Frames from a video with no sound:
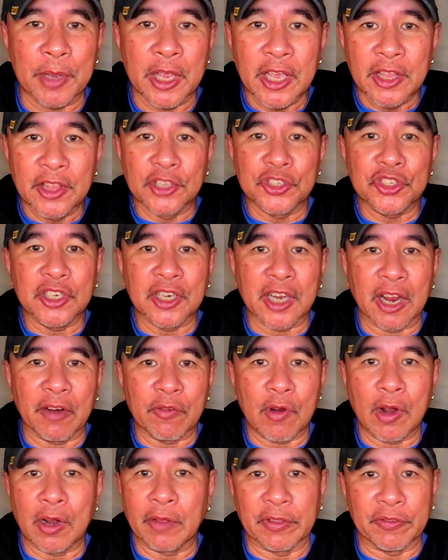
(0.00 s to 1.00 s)
This is going to cover
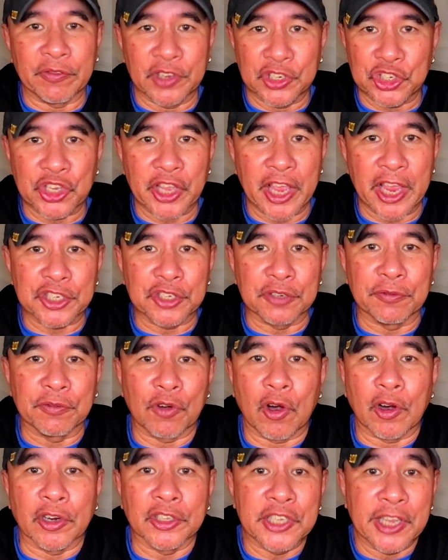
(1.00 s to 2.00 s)
all of the fishing action for
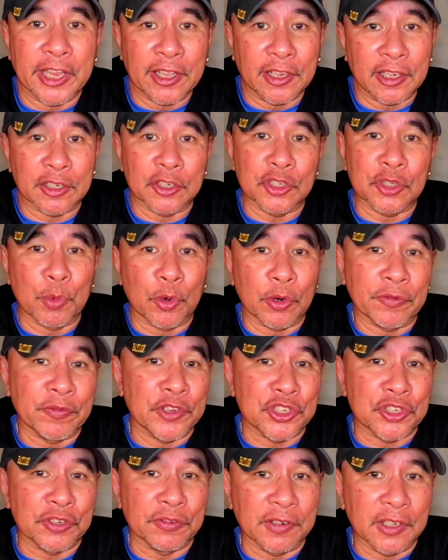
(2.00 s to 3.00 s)
our Tailhunter
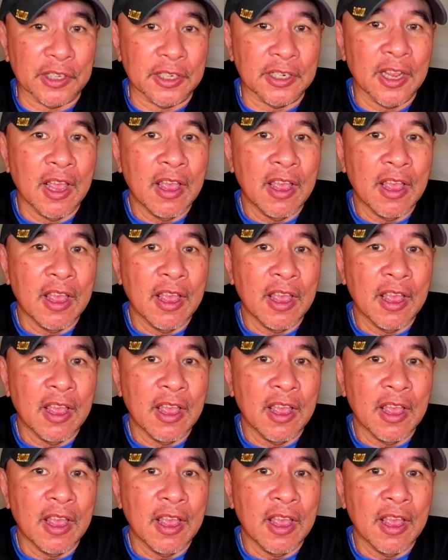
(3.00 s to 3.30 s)
Sportfishing fleet